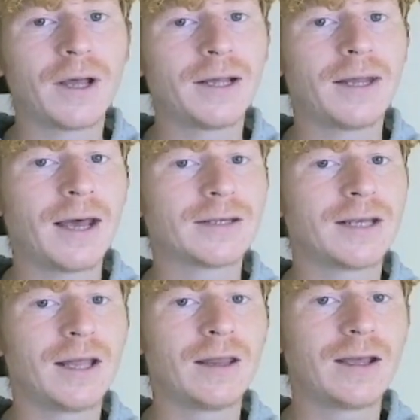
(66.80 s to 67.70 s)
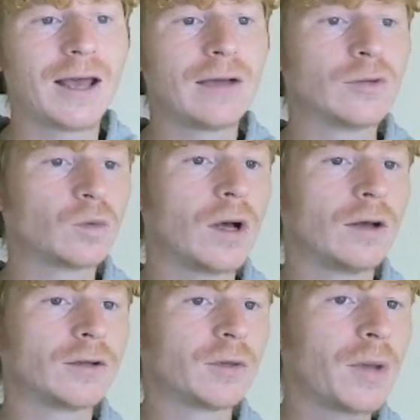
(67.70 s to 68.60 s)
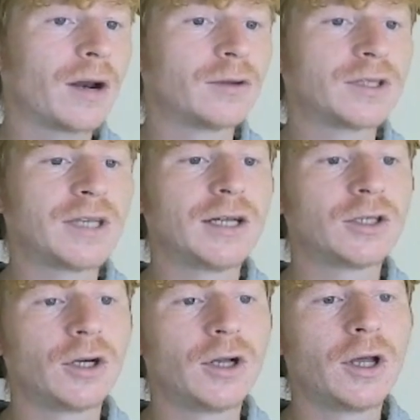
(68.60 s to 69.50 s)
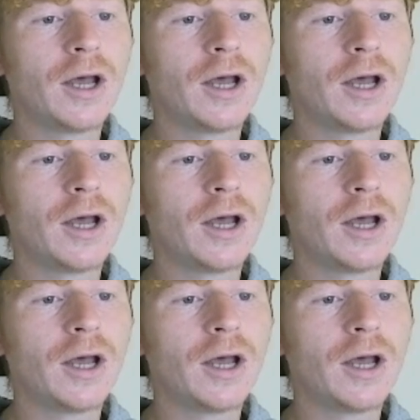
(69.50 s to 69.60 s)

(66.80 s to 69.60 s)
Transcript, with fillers: decks in the game as well. So pay close attention.